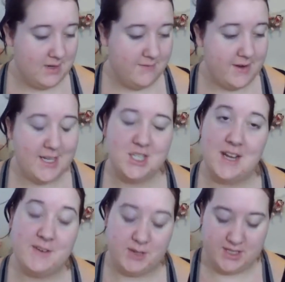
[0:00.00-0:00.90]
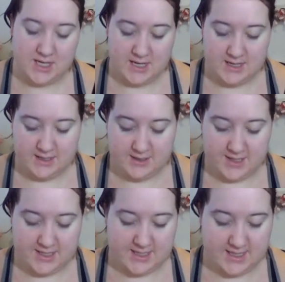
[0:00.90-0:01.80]
foundation afterwards. So
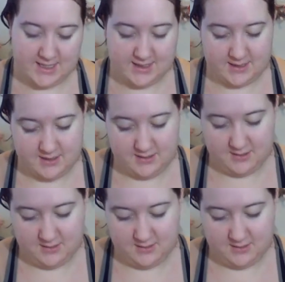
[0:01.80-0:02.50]
this is,